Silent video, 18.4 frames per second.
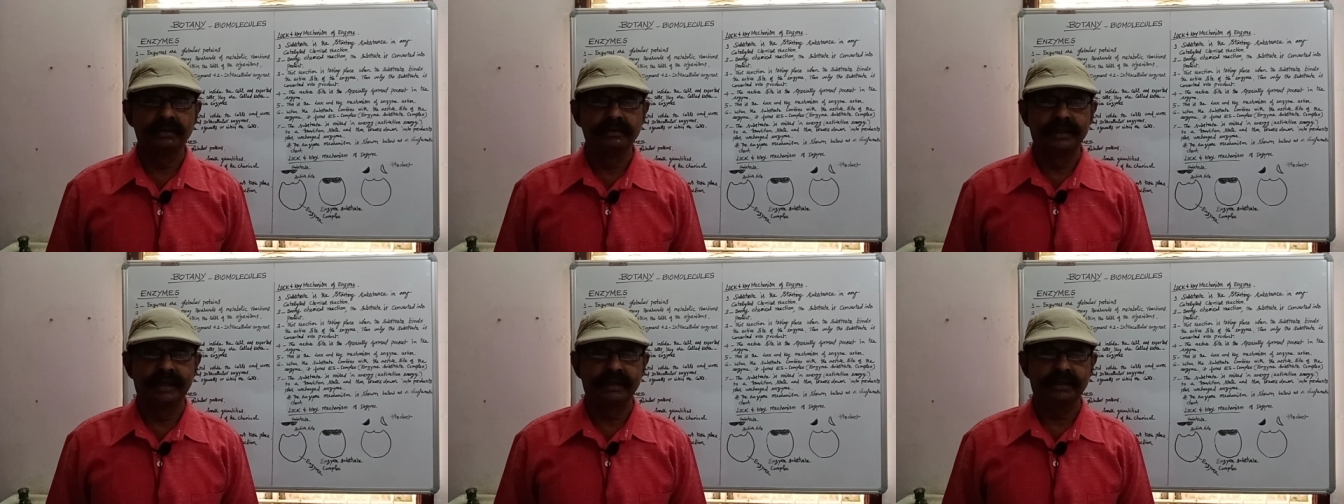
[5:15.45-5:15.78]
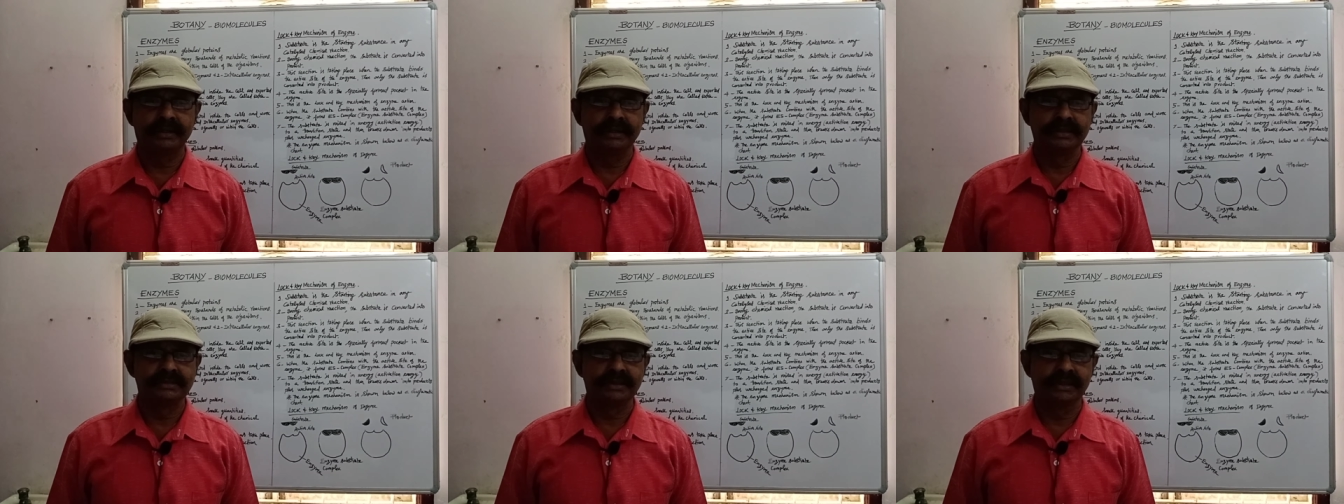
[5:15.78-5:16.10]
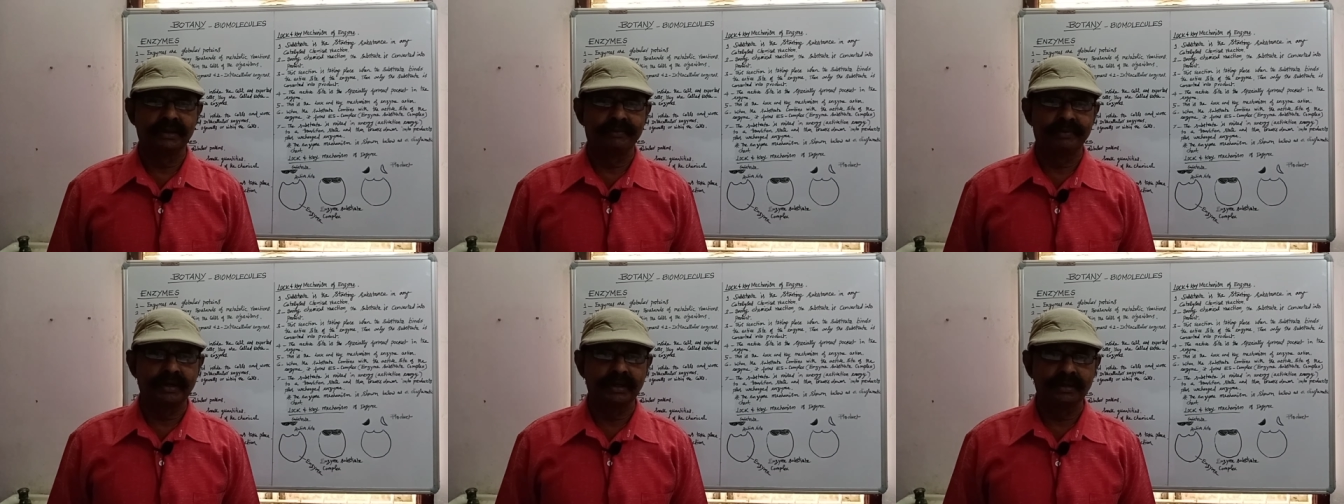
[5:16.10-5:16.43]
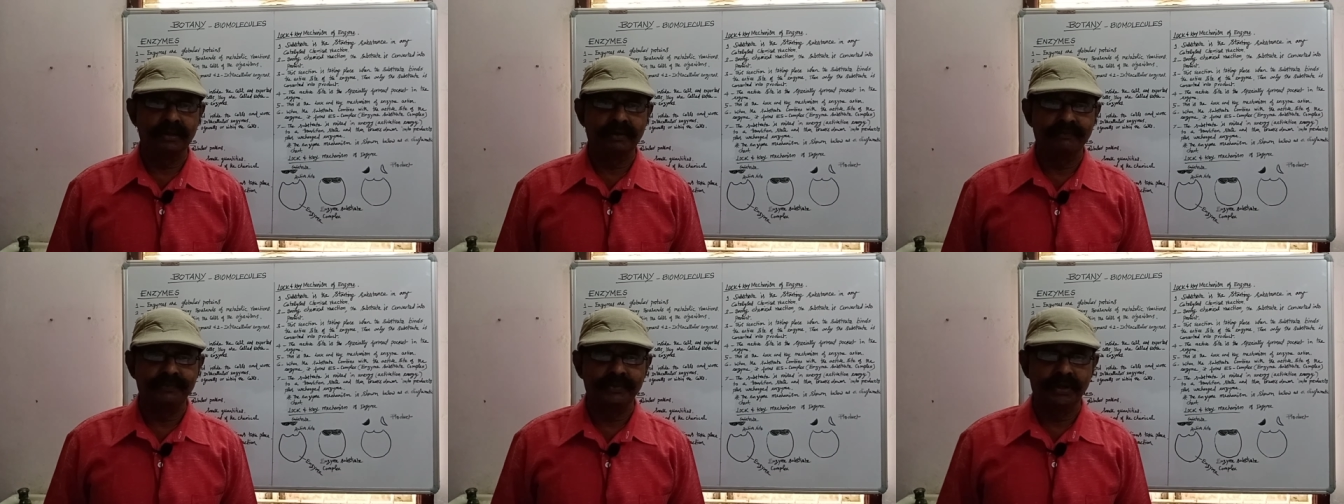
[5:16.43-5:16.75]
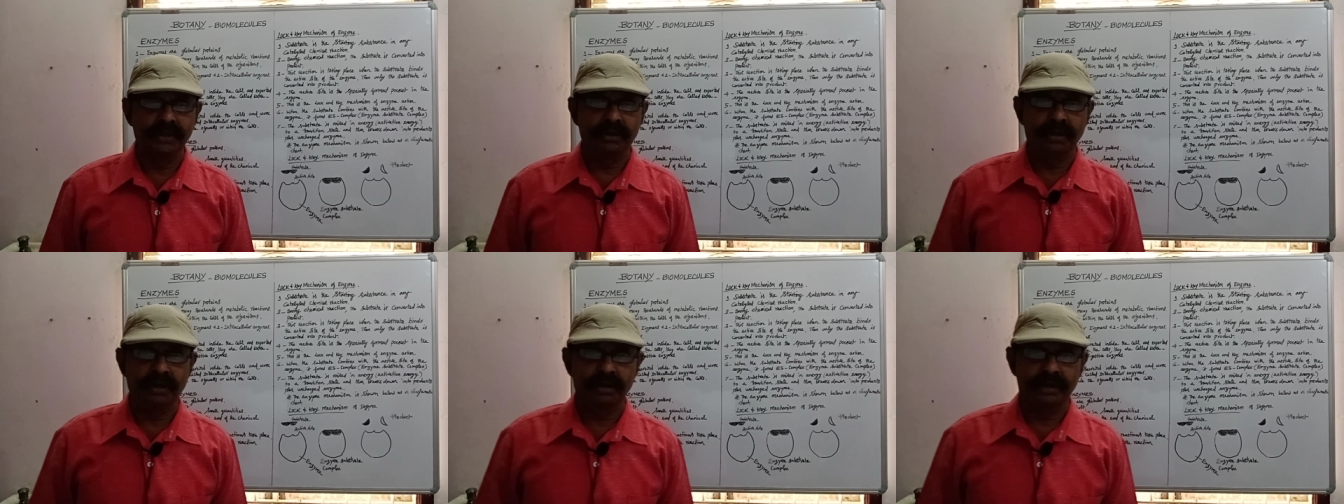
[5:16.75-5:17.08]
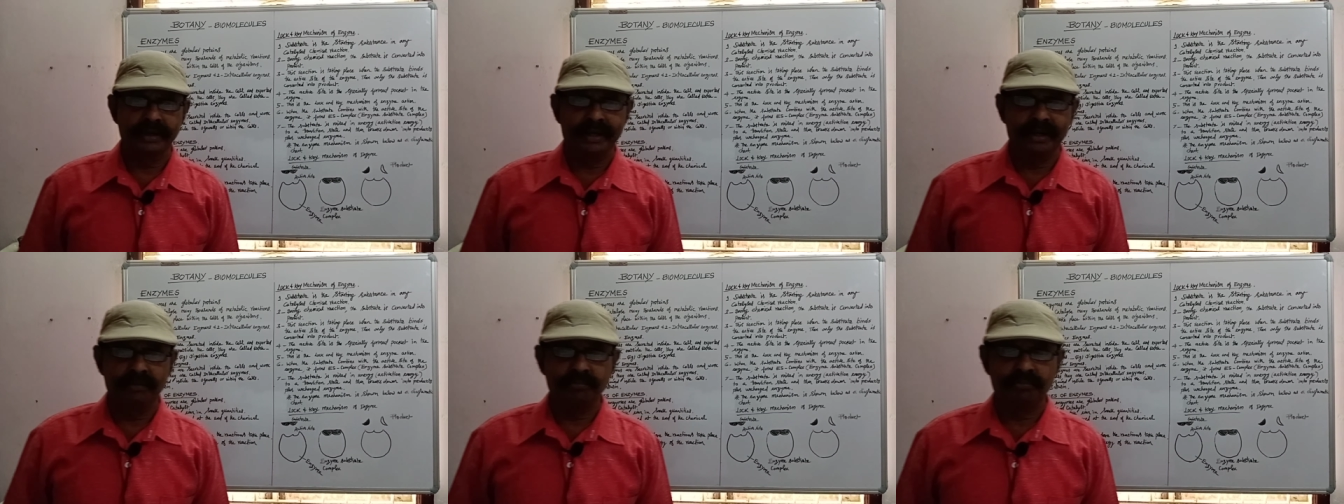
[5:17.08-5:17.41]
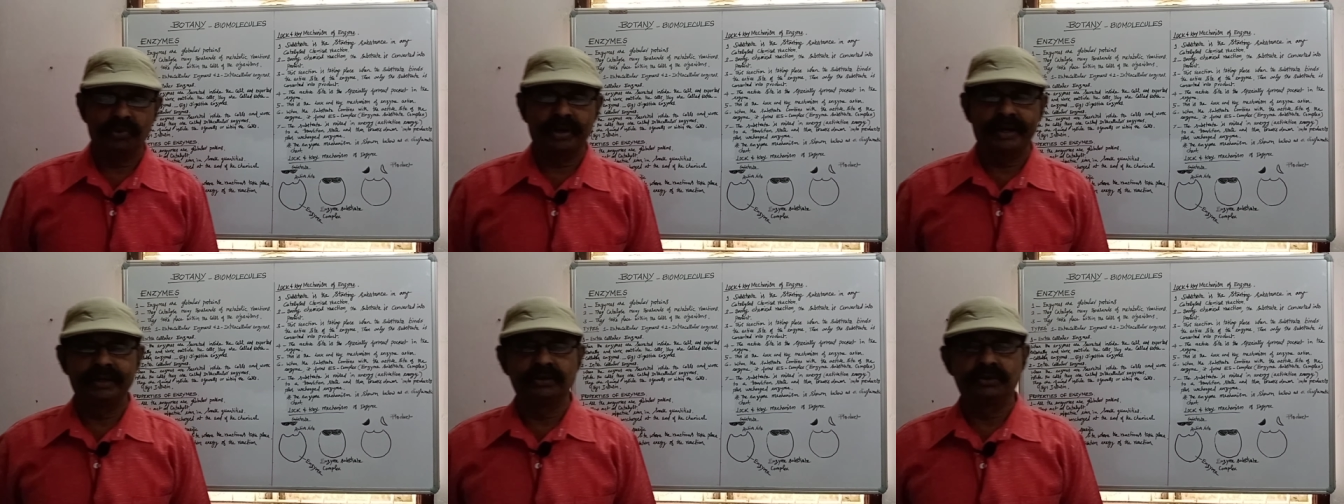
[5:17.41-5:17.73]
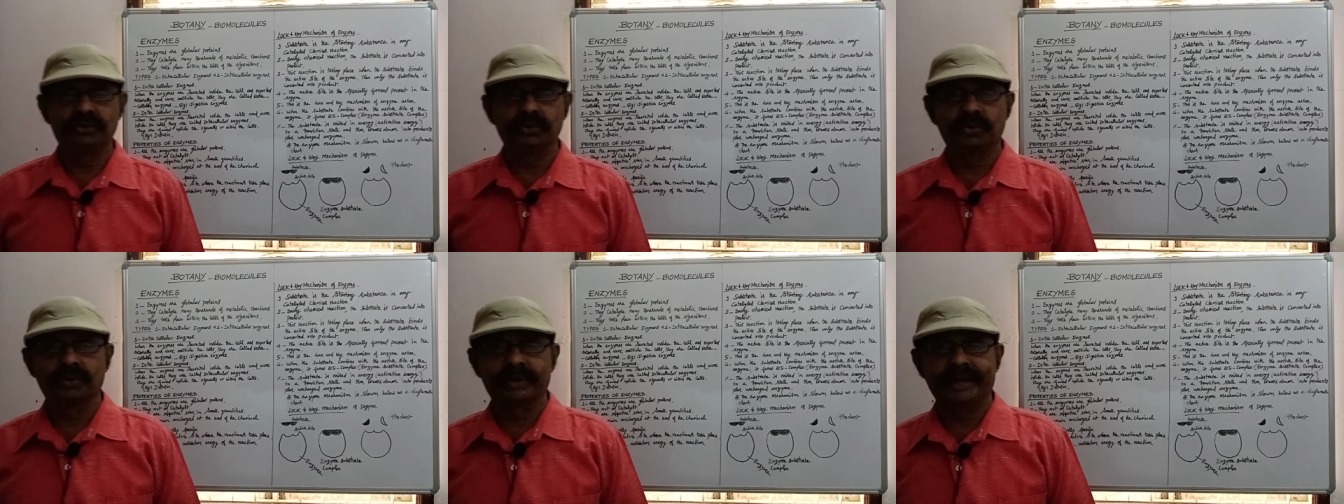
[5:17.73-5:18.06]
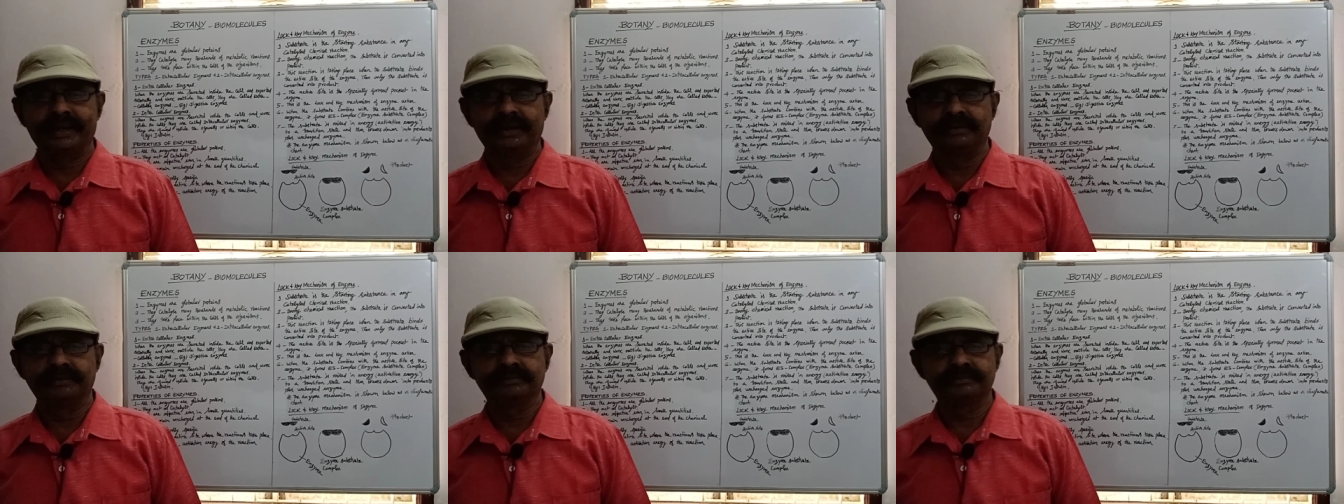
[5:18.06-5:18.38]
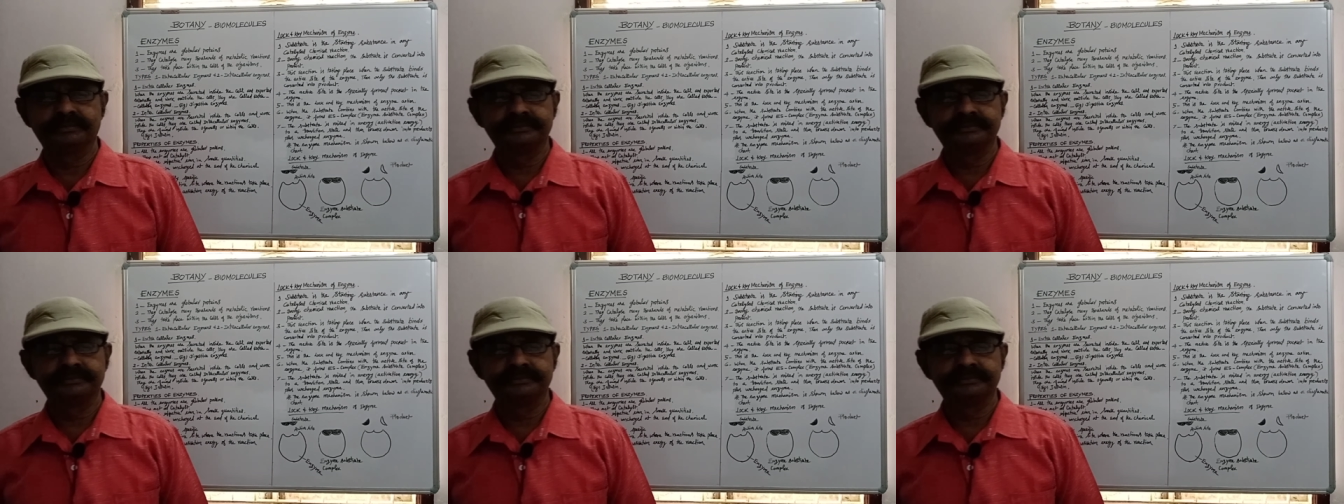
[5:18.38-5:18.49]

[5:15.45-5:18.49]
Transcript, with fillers: that is given in the figure 8.29.